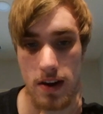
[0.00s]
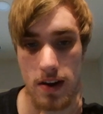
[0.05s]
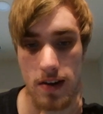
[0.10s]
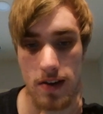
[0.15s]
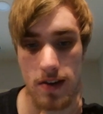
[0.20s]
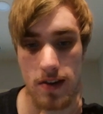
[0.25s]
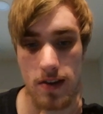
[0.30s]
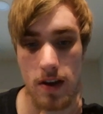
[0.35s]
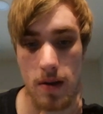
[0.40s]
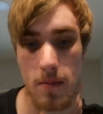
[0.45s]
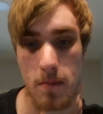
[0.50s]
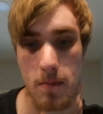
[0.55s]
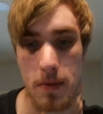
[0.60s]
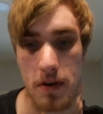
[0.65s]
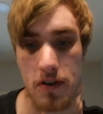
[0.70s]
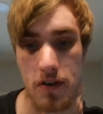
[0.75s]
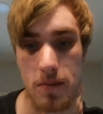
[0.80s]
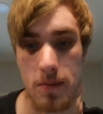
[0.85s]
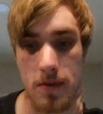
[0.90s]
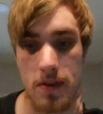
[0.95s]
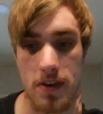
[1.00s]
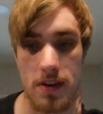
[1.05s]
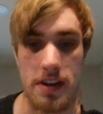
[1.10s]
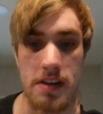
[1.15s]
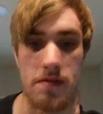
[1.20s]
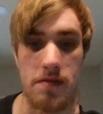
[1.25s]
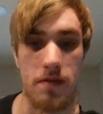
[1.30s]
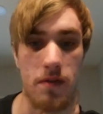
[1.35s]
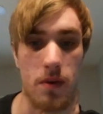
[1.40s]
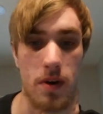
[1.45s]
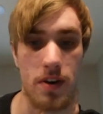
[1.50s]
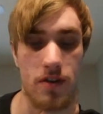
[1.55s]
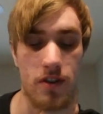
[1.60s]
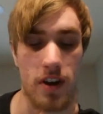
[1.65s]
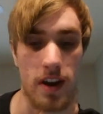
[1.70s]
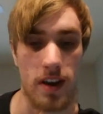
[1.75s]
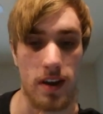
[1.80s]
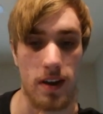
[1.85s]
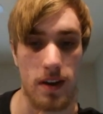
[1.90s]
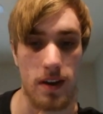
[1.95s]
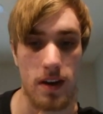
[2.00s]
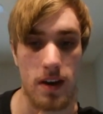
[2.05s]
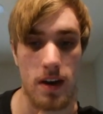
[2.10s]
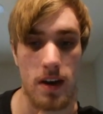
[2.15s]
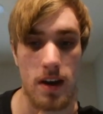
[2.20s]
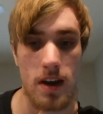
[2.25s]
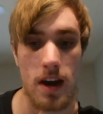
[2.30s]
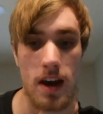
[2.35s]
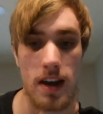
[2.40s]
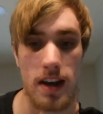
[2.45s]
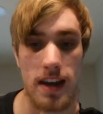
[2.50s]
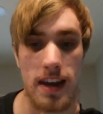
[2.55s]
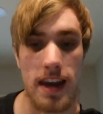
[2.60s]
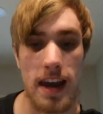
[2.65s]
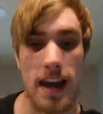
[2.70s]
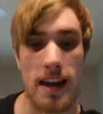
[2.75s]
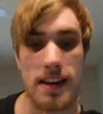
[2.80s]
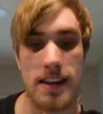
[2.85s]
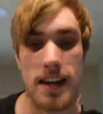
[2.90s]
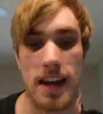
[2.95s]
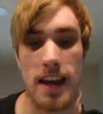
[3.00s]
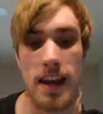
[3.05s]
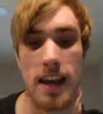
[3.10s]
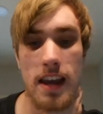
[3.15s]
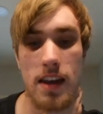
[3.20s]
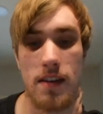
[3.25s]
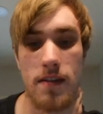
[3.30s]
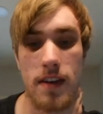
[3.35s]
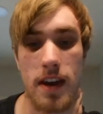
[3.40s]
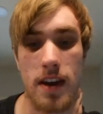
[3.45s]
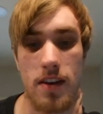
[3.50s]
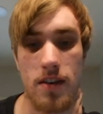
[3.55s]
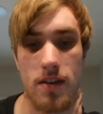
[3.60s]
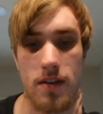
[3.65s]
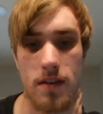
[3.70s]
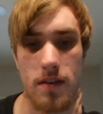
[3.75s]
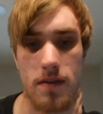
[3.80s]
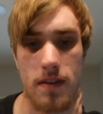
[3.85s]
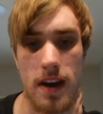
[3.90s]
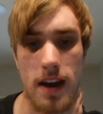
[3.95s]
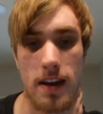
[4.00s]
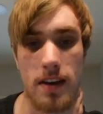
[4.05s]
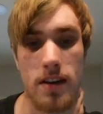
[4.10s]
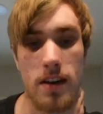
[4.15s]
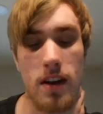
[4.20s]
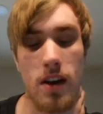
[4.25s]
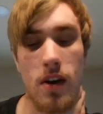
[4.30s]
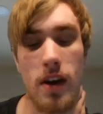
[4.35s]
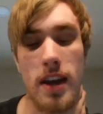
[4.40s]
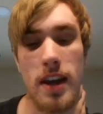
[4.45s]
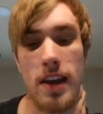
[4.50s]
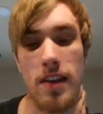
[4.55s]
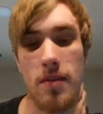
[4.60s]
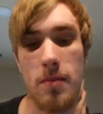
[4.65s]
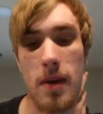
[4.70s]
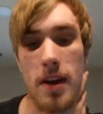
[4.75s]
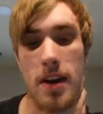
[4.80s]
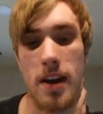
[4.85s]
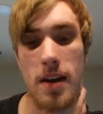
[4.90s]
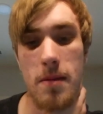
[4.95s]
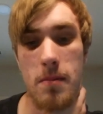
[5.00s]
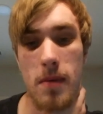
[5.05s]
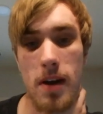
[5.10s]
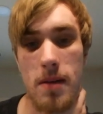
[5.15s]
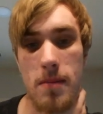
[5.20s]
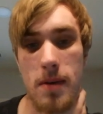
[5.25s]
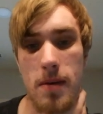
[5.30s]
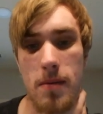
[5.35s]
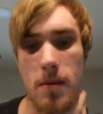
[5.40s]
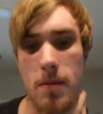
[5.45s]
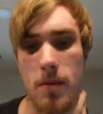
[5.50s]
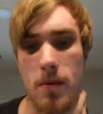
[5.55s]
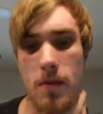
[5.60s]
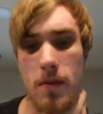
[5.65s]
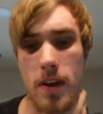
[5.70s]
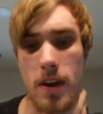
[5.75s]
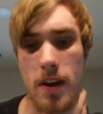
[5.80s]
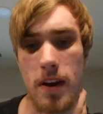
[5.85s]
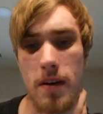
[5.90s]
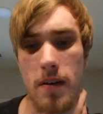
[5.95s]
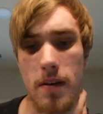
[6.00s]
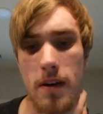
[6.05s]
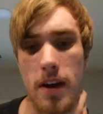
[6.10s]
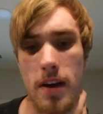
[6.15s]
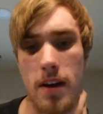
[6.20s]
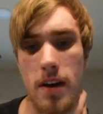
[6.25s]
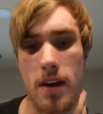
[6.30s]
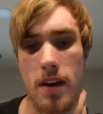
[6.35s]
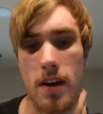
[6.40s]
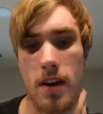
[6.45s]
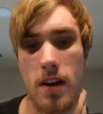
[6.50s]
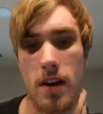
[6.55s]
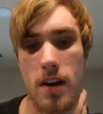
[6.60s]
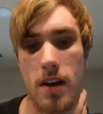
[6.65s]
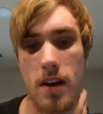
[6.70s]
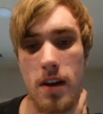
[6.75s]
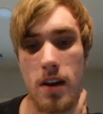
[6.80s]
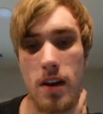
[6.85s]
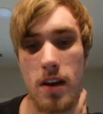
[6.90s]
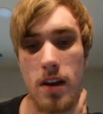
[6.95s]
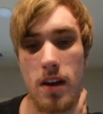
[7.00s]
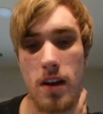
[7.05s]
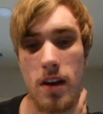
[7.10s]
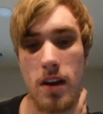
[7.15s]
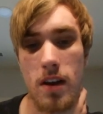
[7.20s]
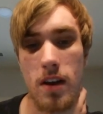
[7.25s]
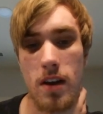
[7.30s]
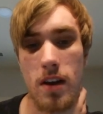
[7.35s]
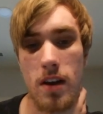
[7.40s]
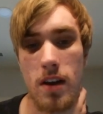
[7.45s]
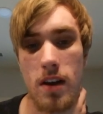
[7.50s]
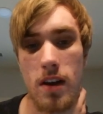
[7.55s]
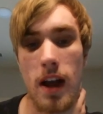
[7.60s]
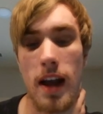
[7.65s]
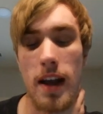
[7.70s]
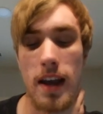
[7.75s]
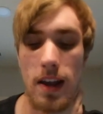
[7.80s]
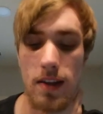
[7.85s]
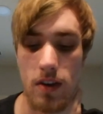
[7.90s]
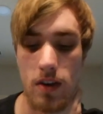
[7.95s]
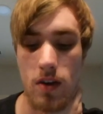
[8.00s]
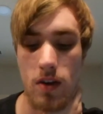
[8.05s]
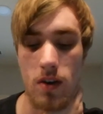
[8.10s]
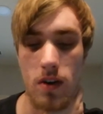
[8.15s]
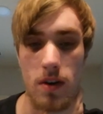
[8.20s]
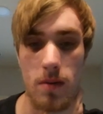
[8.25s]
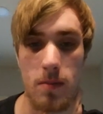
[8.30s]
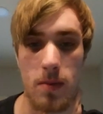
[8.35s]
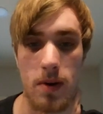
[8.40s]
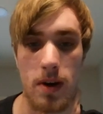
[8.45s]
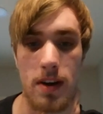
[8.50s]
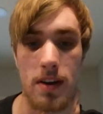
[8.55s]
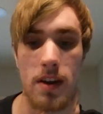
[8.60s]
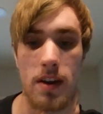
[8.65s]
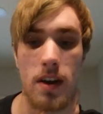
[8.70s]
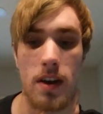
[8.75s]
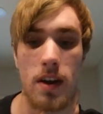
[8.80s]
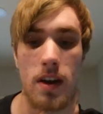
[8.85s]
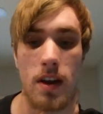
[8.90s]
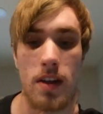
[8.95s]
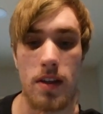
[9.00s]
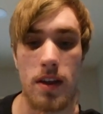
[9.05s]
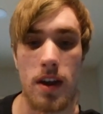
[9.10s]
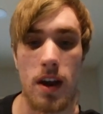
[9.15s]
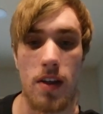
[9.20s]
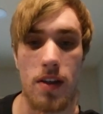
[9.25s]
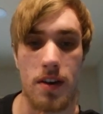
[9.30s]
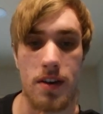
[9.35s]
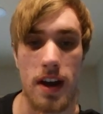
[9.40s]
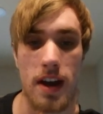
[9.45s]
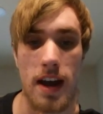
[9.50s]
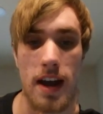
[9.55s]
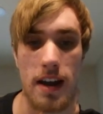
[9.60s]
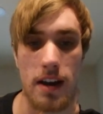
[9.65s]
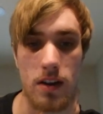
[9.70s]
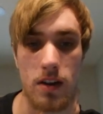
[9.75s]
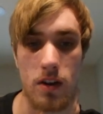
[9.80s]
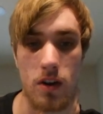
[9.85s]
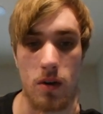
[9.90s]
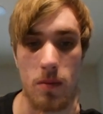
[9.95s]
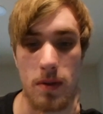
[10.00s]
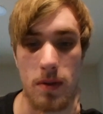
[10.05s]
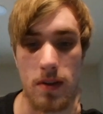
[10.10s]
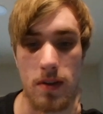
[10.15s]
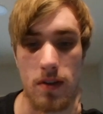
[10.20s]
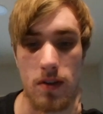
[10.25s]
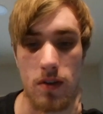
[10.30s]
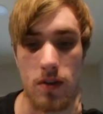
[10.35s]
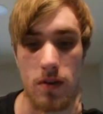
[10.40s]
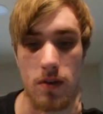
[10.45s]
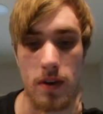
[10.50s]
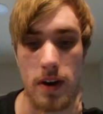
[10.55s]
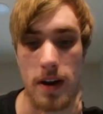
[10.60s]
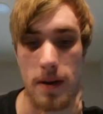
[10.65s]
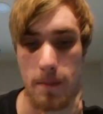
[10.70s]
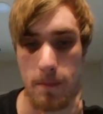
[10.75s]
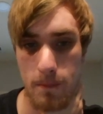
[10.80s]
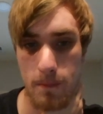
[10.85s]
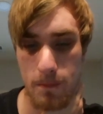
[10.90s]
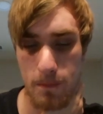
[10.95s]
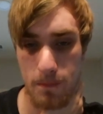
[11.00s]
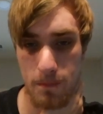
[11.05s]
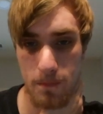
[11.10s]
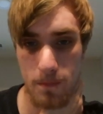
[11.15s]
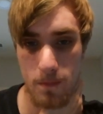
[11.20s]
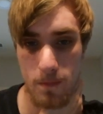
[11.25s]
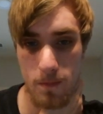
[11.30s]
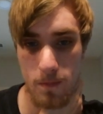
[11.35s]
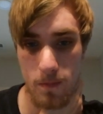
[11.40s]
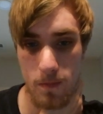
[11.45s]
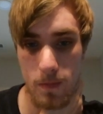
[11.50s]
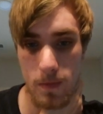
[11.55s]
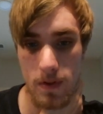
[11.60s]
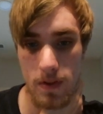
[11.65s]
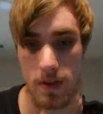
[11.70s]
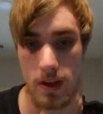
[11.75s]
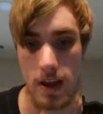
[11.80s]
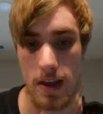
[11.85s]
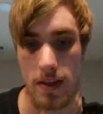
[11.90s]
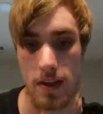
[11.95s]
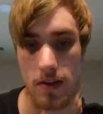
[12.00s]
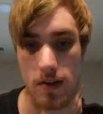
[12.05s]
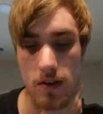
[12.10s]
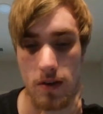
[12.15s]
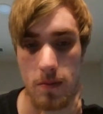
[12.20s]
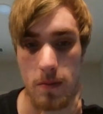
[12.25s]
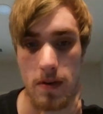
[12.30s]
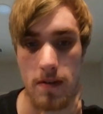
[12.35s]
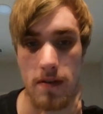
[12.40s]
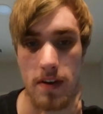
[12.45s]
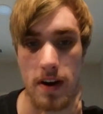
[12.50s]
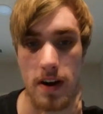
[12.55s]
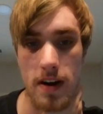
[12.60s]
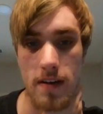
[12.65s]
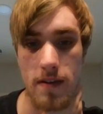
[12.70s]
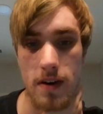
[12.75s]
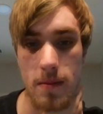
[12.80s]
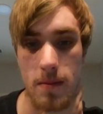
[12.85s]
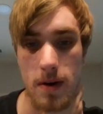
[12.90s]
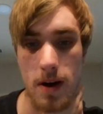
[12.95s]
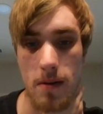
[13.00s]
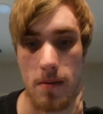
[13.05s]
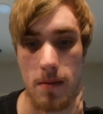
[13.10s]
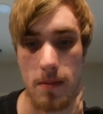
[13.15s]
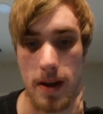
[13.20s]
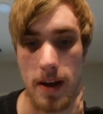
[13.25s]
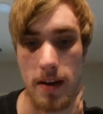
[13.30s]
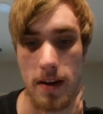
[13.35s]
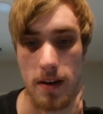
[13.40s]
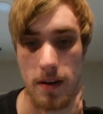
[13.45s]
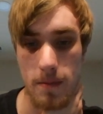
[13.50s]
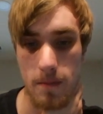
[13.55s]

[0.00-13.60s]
there's some bishop to d4 check, again taking advantage of the fact, oh, I guess my knight might be able to move here, right? I guess it could, but the other diagonal opens too, right? And this could be very, very problematic.